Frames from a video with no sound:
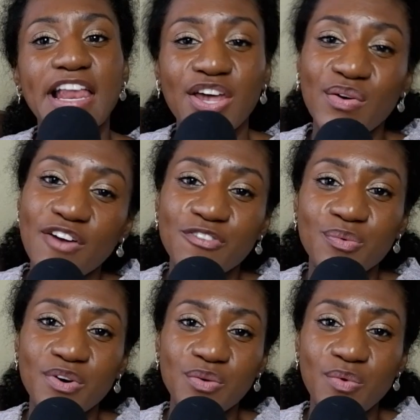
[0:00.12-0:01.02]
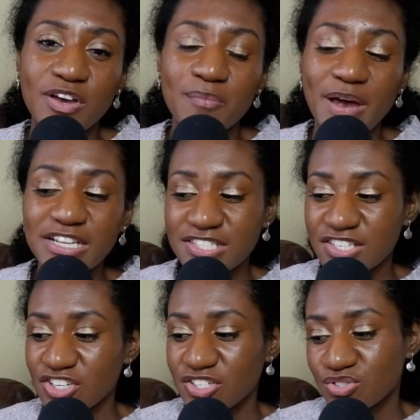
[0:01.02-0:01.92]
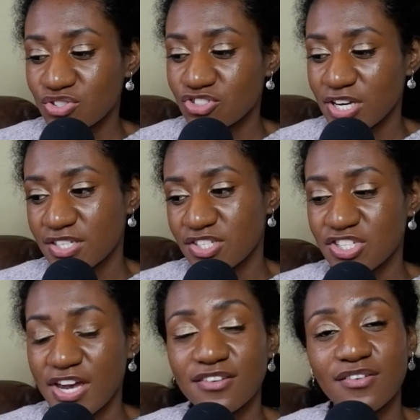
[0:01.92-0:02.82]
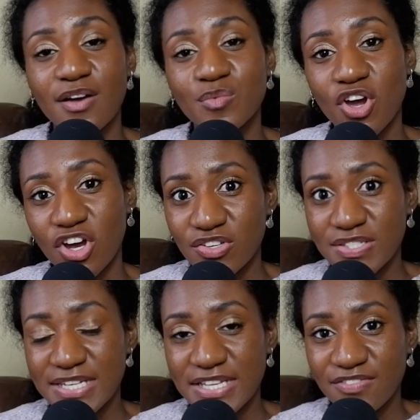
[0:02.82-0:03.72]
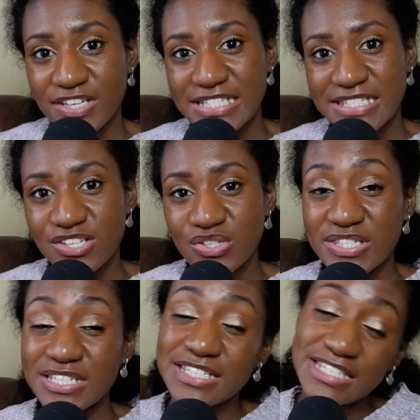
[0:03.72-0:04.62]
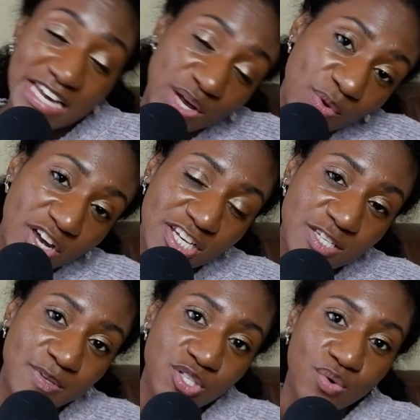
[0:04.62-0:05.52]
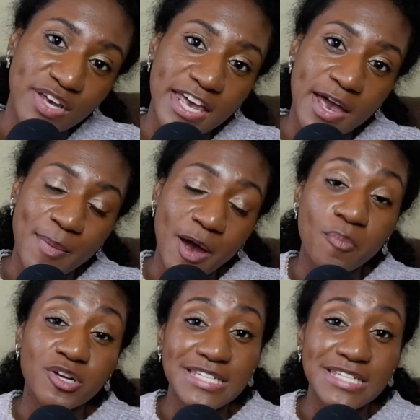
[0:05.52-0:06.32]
Hello everyone and welcome back to the Gentle Dog Trainers channel. I'm your host Olivia DeSantos and today we're going to be talking about